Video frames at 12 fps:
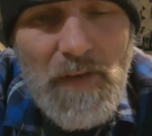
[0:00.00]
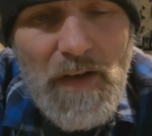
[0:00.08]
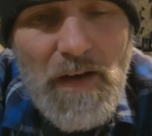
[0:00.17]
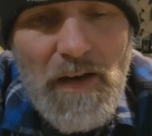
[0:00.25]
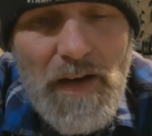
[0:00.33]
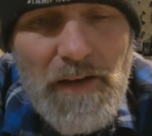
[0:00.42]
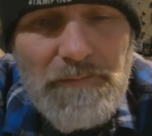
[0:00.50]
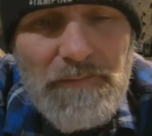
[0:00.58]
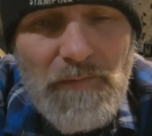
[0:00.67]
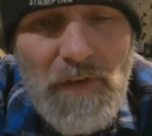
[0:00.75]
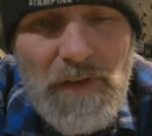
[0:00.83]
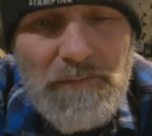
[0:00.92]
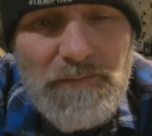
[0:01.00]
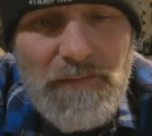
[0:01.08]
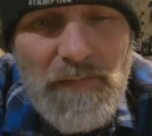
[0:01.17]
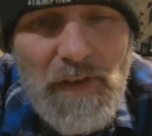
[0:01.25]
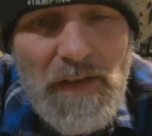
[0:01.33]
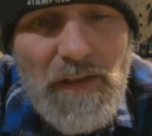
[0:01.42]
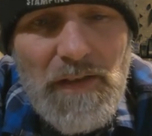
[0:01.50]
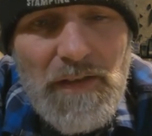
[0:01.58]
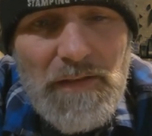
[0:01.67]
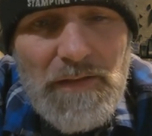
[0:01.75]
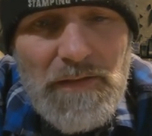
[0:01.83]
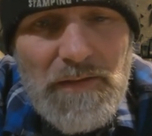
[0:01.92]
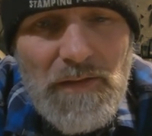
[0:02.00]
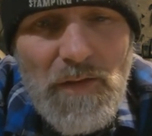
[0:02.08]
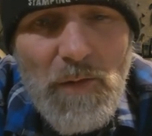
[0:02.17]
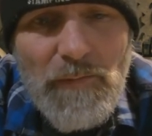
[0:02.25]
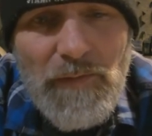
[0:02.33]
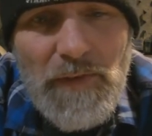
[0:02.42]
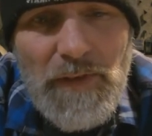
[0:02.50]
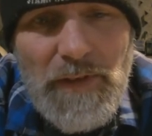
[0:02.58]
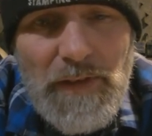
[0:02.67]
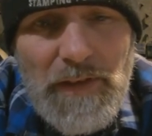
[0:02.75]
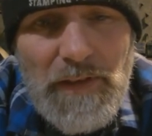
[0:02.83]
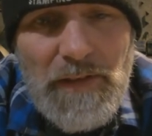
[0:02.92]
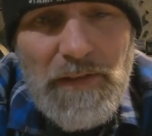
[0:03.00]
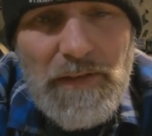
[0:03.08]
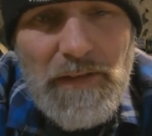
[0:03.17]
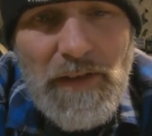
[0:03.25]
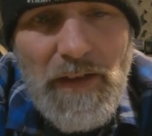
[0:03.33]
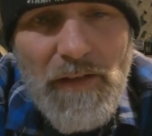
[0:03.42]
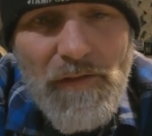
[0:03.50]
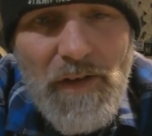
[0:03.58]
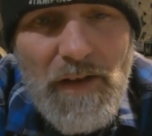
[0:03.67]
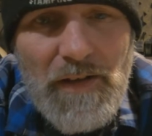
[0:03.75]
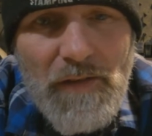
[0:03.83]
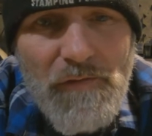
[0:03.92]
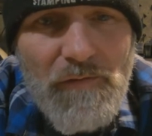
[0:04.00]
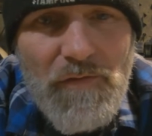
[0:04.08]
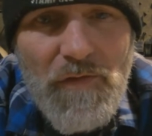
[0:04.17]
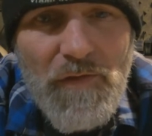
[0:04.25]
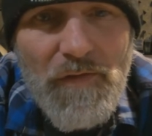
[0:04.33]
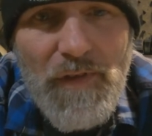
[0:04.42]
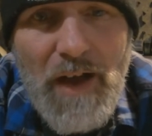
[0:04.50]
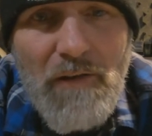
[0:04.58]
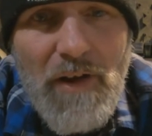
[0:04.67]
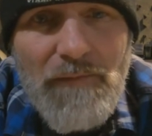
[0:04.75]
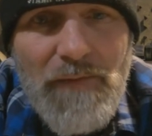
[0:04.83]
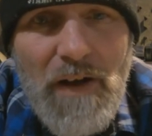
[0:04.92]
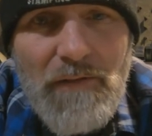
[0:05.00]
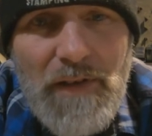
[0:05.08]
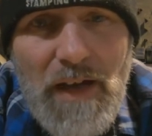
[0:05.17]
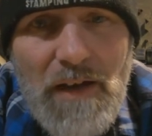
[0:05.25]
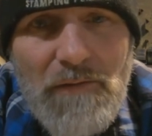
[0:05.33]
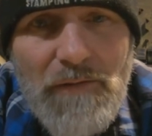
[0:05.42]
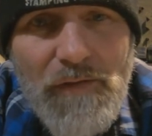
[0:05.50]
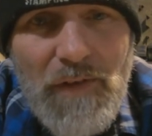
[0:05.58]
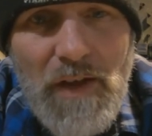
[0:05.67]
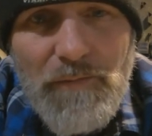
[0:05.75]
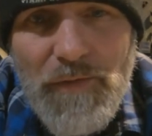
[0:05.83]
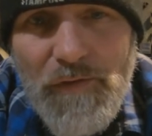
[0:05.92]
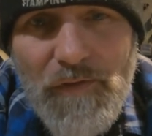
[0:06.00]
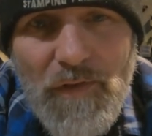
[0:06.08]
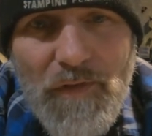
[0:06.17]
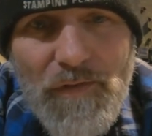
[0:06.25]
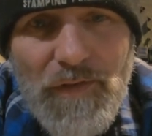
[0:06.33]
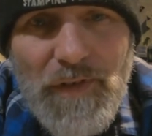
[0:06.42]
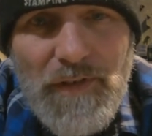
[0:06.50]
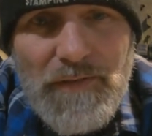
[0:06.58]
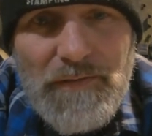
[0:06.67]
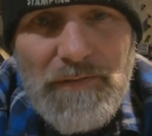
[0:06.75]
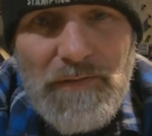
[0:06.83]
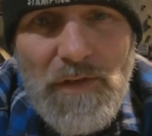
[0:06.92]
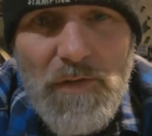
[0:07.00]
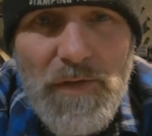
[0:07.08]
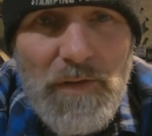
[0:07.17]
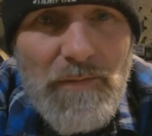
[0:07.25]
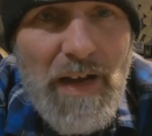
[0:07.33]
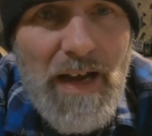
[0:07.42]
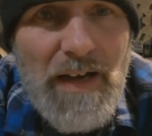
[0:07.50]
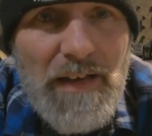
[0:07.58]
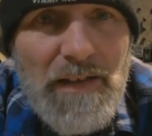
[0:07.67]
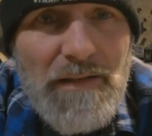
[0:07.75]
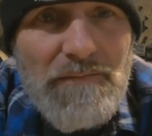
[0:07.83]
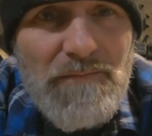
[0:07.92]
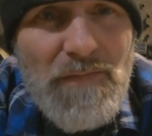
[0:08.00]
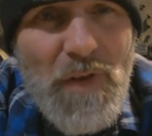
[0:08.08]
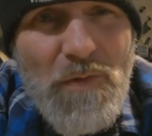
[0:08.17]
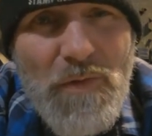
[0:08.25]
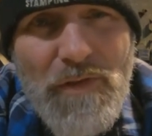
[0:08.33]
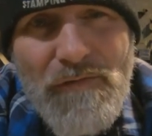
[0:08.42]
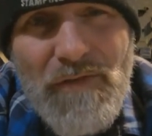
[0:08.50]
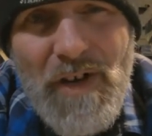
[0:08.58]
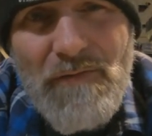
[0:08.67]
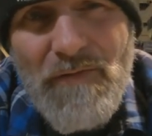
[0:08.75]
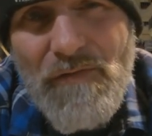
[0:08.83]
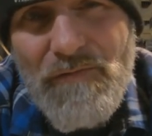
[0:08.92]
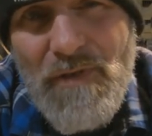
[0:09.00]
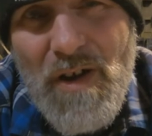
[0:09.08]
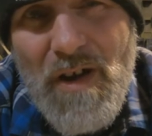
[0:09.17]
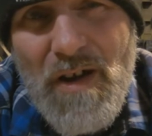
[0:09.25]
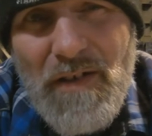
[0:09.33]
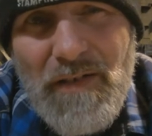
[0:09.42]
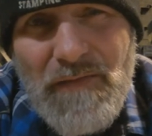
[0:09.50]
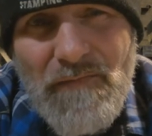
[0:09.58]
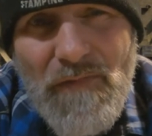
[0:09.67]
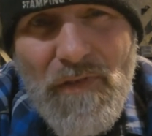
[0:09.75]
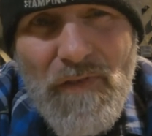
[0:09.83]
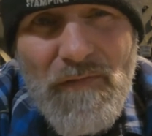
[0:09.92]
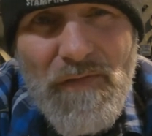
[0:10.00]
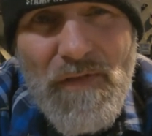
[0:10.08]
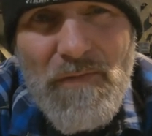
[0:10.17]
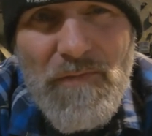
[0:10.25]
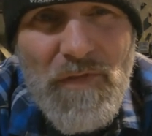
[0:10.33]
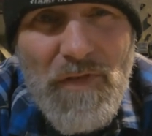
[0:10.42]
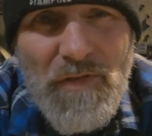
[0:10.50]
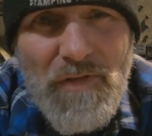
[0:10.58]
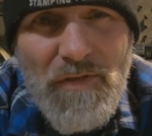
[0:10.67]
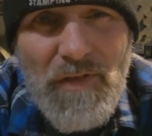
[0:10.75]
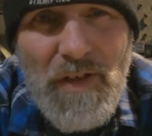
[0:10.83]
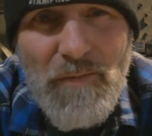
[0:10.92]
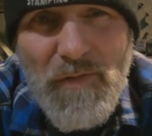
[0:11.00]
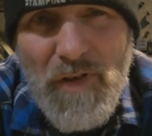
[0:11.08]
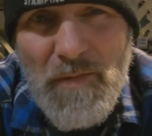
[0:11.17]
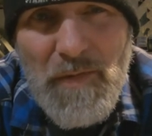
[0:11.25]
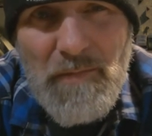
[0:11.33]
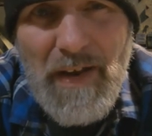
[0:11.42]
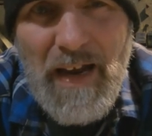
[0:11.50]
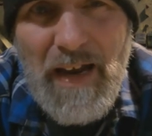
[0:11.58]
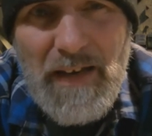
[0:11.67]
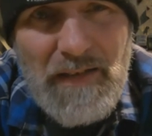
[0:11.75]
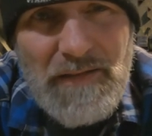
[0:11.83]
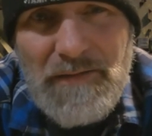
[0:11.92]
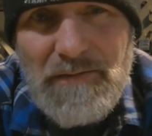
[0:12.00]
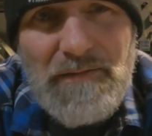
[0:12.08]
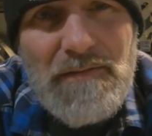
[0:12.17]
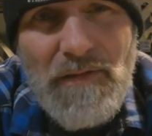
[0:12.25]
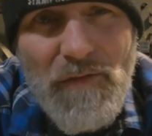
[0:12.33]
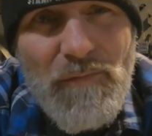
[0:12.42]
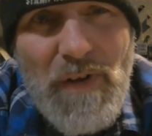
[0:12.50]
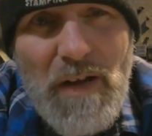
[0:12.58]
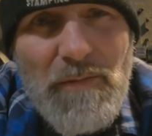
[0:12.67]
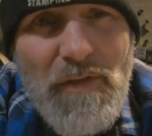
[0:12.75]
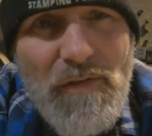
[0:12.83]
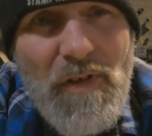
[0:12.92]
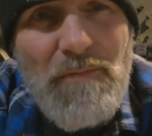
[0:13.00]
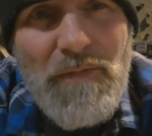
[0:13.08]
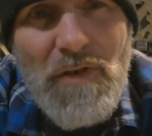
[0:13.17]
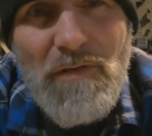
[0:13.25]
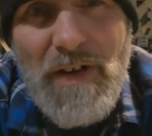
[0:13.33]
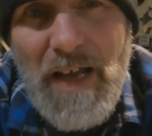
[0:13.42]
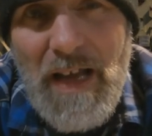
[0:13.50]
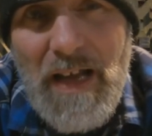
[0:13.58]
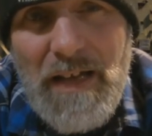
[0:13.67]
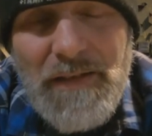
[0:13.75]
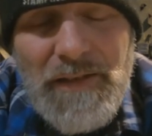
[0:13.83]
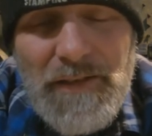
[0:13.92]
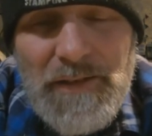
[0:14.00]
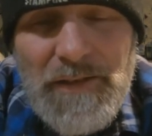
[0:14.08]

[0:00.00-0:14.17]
Alright, well, hopefully, like I said, this was just how I found out. Stay persistent, know your body, know what's right, what's wrong. If something just keeps coming back, there's probably something going on.